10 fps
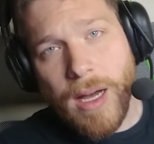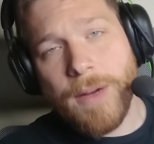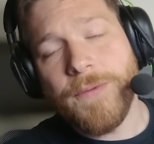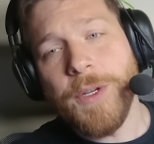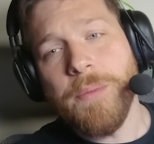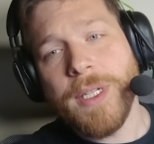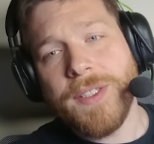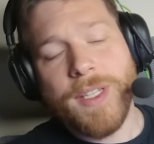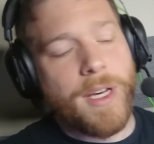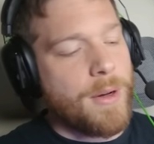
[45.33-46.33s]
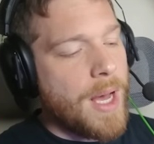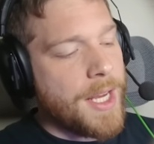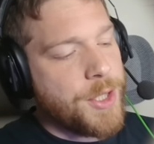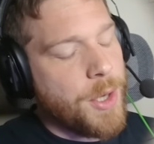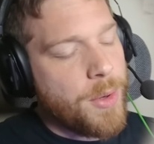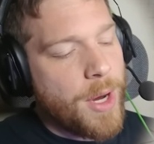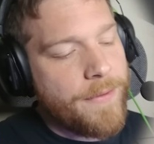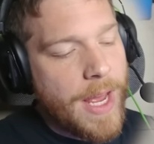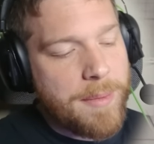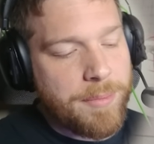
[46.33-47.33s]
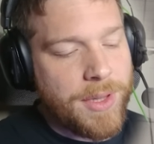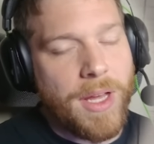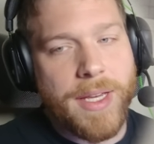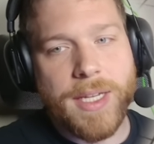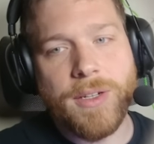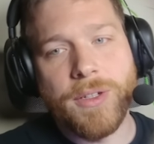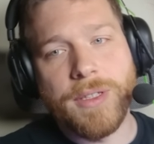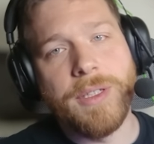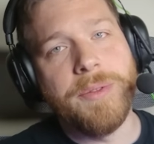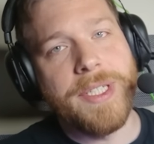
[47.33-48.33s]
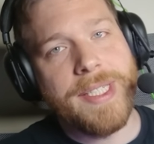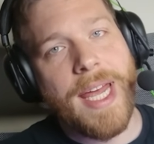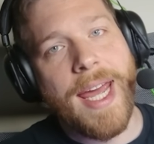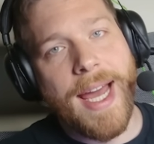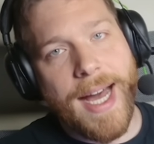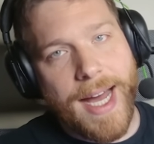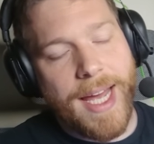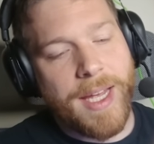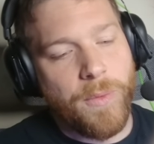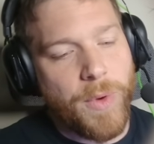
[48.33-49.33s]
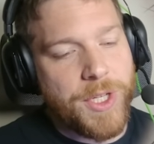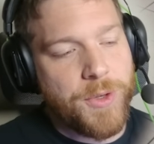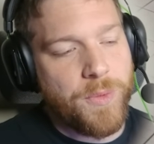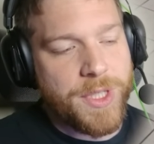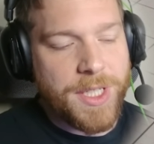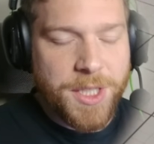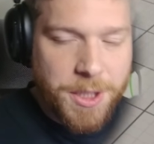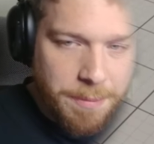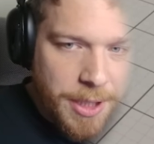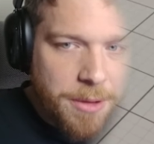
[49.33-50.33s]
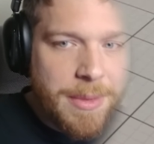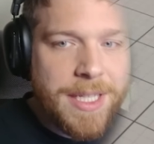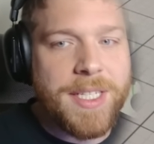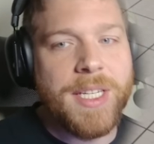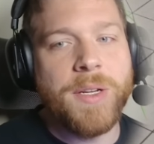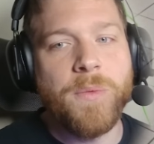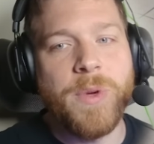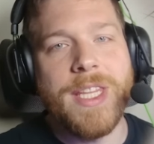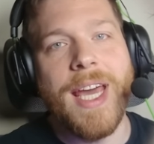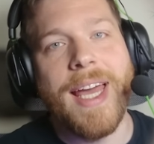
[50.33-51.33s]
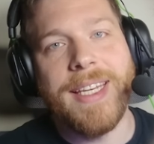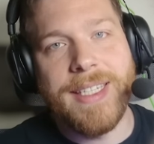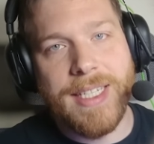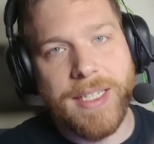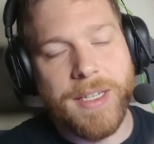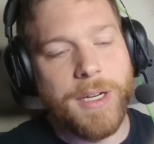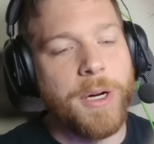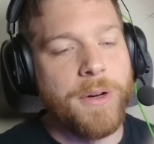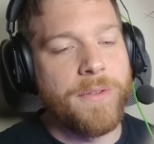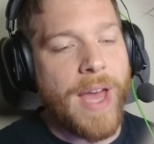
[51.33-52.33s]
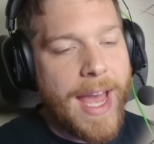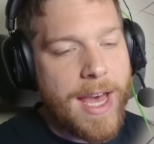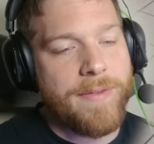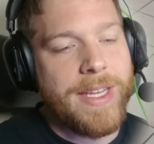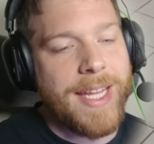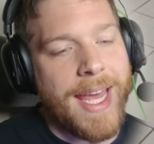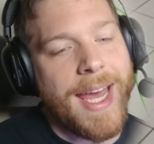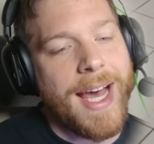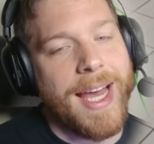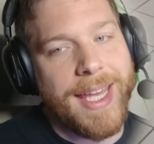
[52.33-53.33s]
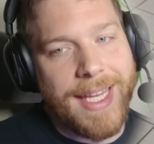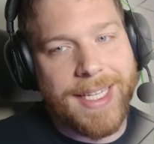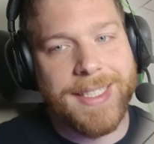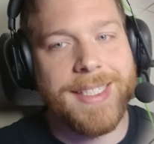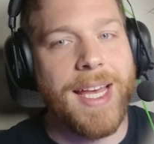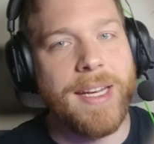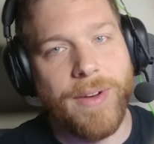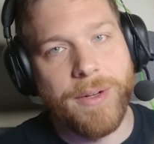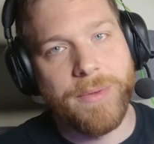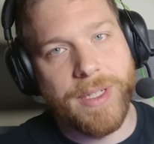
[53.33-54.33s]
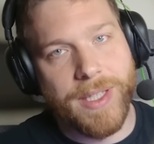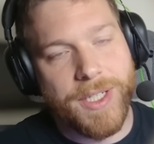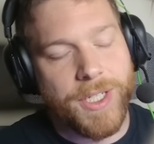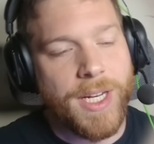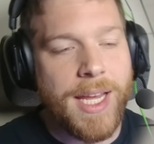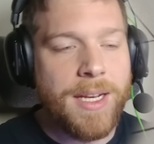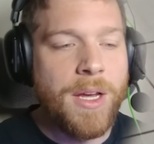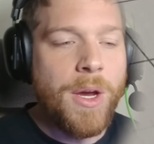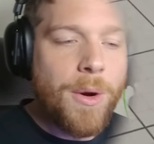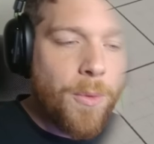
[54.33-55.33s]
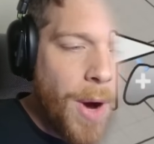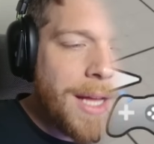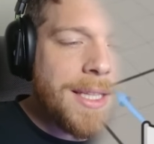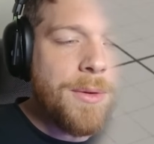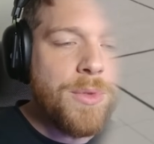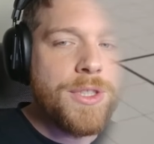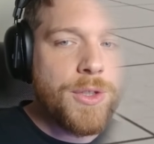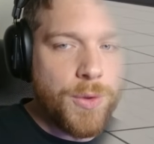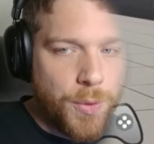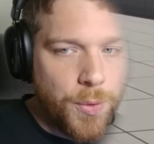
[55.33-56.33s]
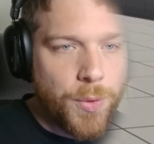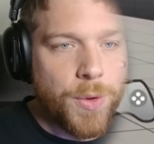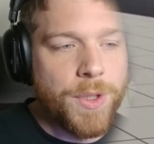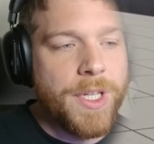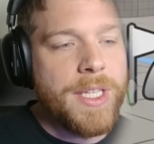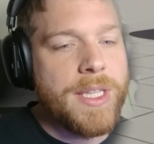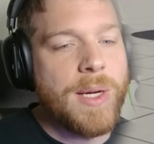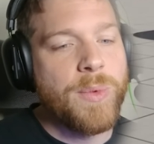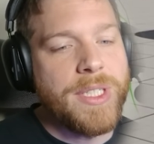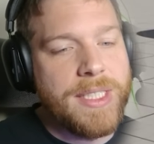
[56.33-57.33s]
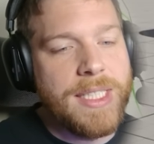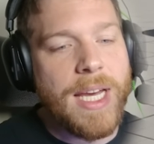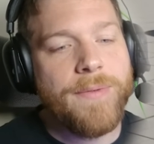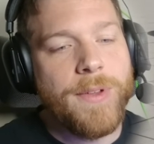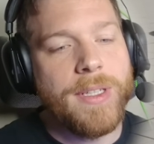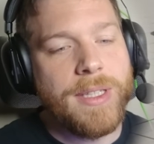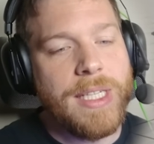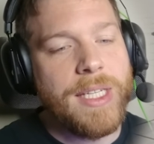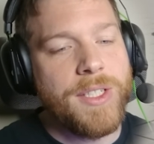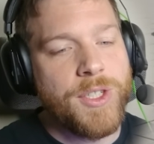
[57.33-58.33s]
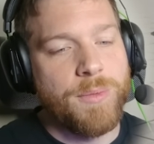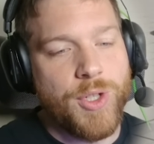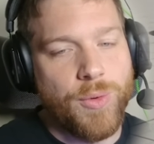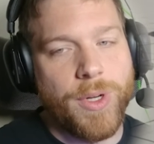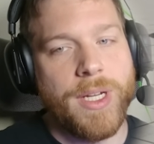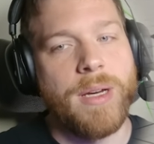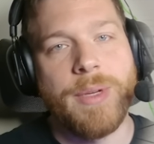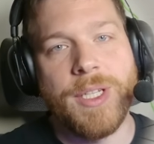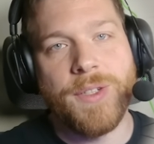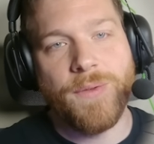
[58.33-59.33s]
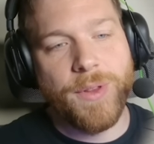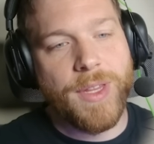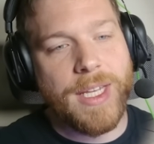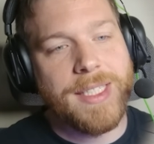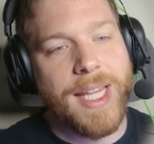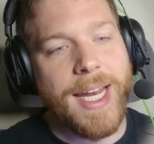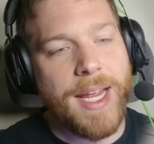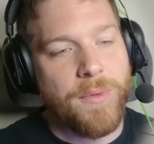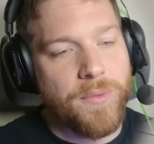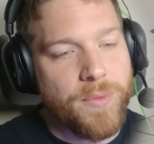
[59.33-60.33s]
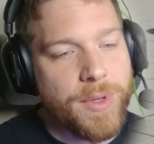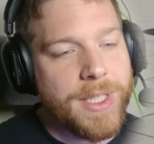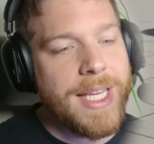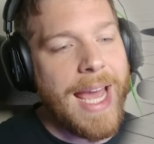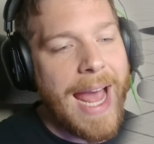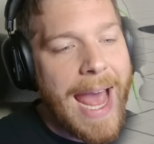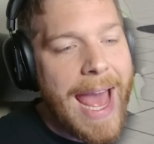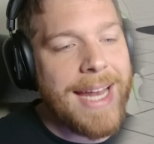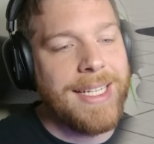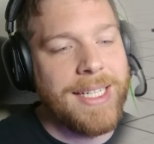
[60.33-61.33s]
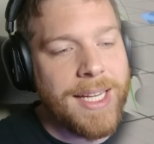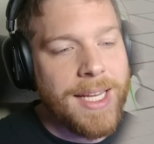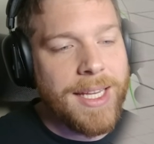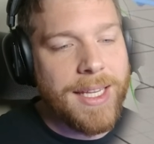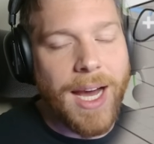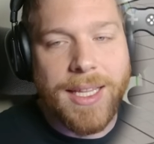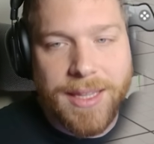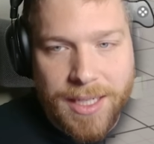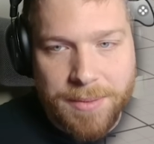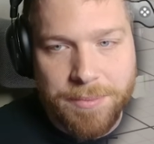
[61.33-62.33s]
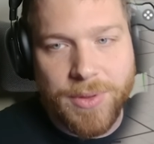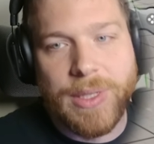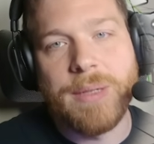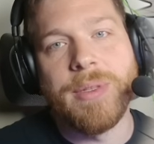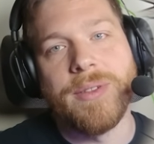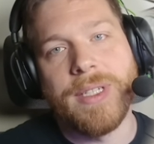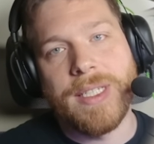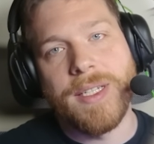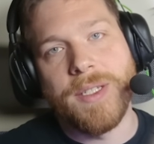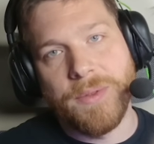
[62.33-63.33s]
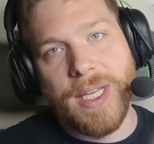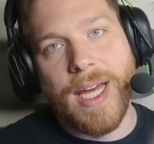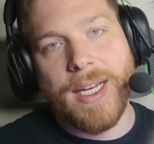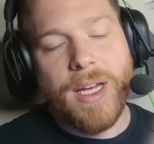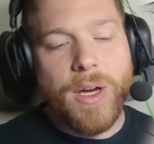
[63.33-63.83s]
A few months ago, I showed off a plugin called Ludus AI, which was experimenting with the idea of having AI inside of Unreal Engine. And while it was cool, there were definitely some shortcomings for things that it really hadn't gotten the complete ability to do yet.